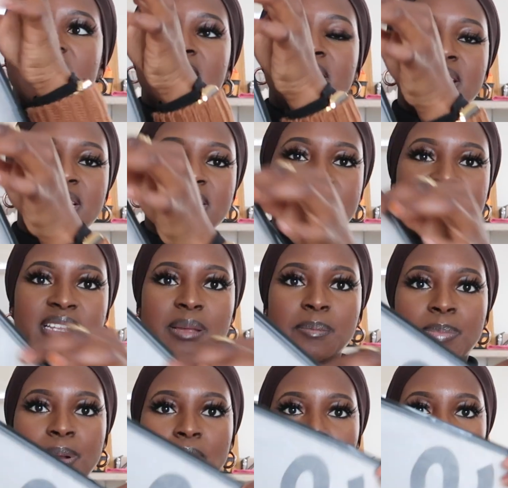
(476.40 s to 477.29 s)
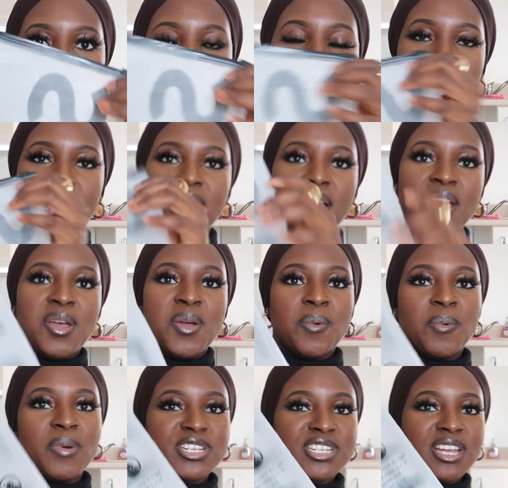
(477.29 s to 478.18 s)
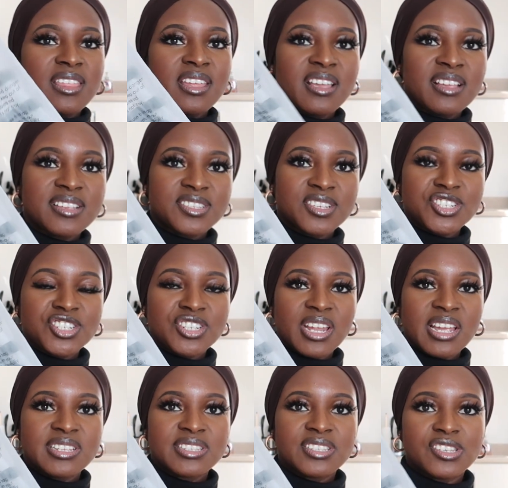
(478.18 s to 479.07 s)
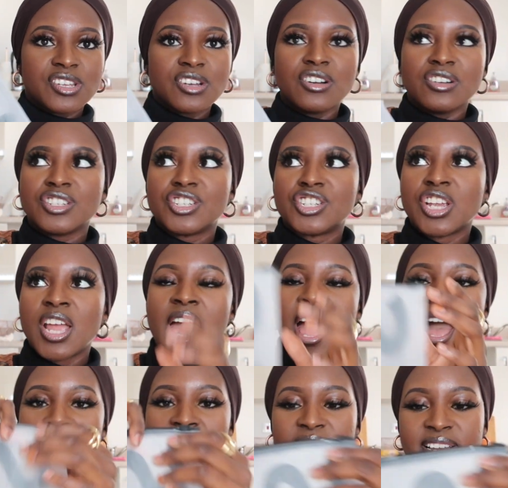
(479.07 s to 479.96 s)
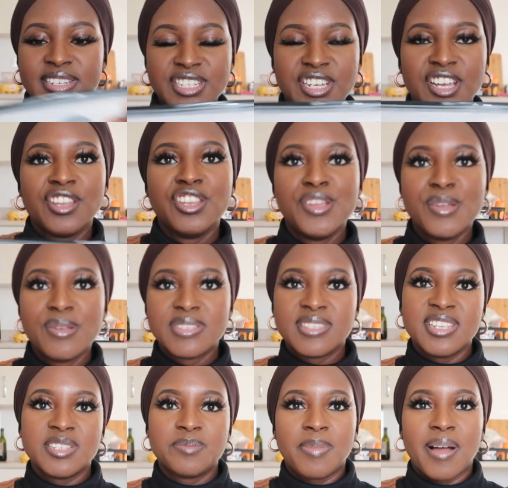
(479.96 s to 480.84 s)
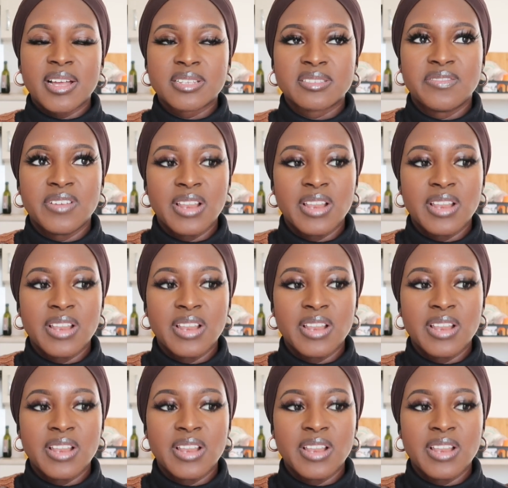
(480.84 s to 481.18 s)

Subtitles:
in this Ziploc bag, which I think is such a nice touch. And you can use these bags